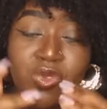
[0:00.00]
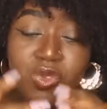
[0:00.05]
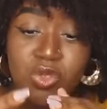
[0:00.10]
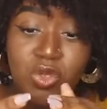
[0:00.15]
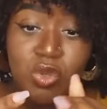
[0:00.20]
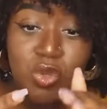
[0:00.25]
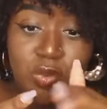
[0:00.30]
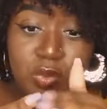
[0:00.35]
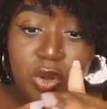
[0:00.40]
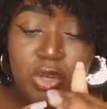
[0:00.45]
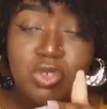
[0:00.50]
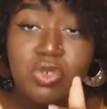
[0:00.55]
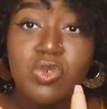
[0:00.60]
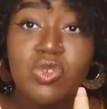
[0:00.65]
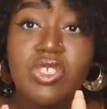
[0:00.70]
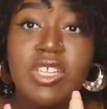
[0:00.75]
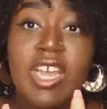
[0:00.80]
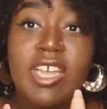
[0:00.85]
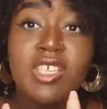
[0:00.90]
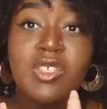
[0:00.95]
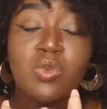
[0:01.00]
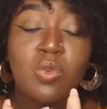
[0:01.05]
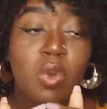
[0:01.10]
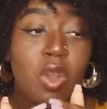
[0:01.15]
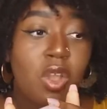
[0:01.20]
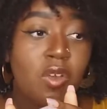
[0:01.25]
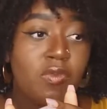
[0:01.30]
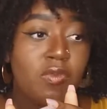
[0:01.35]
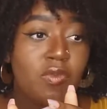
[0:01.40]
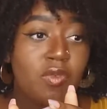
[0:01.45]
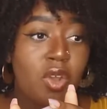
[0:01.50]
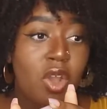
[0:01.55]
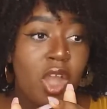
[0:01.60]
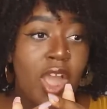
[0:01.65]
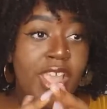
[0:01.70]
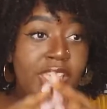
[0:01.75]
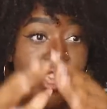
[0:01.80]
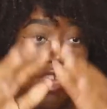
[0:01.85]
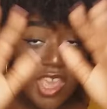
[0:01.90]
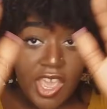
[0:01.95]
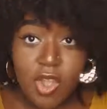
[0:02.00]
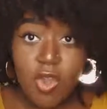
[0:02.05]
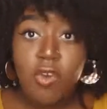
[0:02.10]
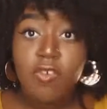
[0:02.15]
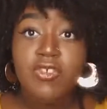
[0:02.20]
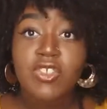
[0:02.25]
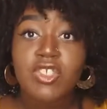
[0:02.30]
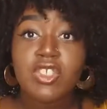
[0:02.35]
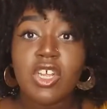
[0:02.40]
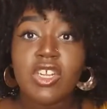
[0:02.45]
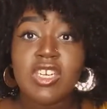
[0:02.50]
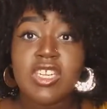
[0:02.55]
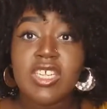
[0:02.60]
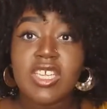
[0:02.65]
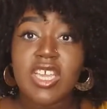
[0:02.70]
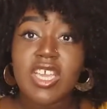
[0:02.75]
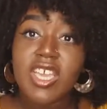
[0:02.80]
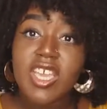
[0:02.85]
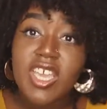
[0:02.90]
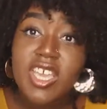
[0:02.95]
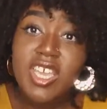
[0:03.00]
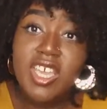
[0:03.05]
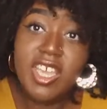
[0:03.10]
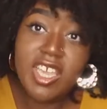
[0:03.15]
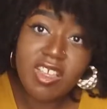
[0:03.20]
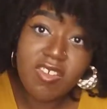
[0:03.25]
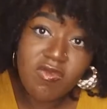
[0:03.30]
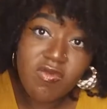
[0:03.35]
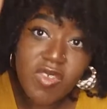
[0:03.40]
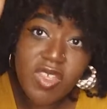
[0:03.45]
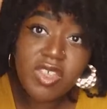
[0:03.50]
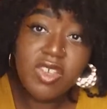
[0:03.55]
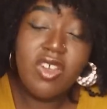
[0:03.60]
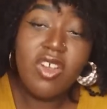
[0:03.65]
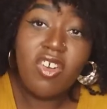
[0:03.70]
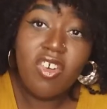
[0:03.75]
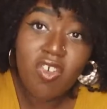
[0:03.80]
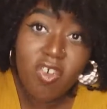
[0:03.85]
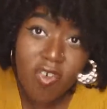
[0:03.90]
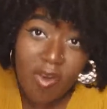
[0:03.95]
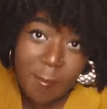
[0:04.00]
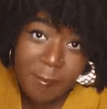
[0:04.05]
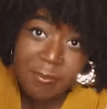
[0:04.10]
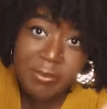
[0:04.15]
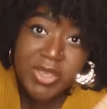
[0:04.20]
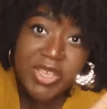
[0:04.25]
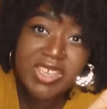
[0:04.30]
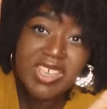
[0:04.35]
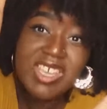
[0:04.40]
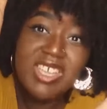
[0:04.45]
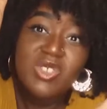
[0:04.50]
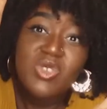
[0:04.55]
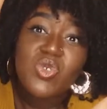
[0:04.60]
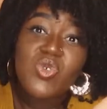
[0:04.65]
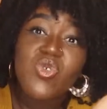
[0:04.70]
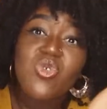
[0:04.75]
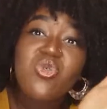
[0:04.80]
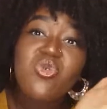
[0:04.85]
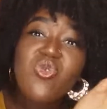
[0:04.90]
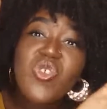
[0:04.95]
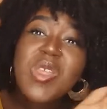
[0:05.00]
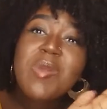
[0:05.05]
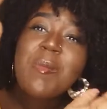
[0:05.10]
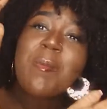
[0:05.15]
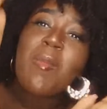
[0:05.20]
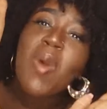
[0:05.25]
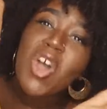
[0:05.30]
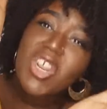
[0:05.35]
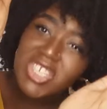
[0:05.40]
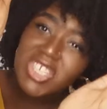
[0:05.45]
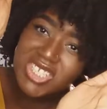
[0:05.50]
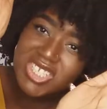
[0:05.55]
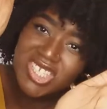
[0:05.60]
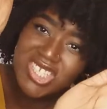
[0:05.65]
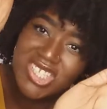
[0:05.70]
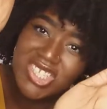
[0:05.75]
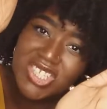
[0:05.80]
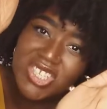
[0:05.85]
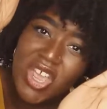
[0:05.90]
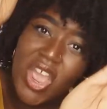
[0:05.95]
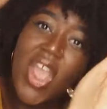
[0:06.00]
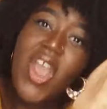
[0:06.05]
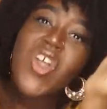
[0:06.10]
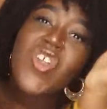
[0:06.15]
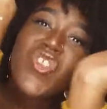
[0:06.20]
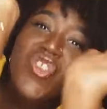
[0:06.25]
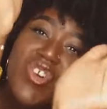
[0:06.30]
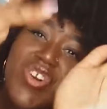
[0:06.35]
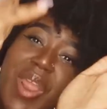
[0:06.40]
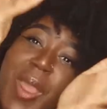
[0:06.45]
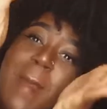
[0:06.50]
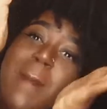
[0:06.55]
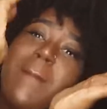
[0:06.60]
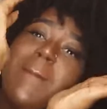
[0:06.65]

2 modules that is worth a year of studying, cramp it into 3 months. 3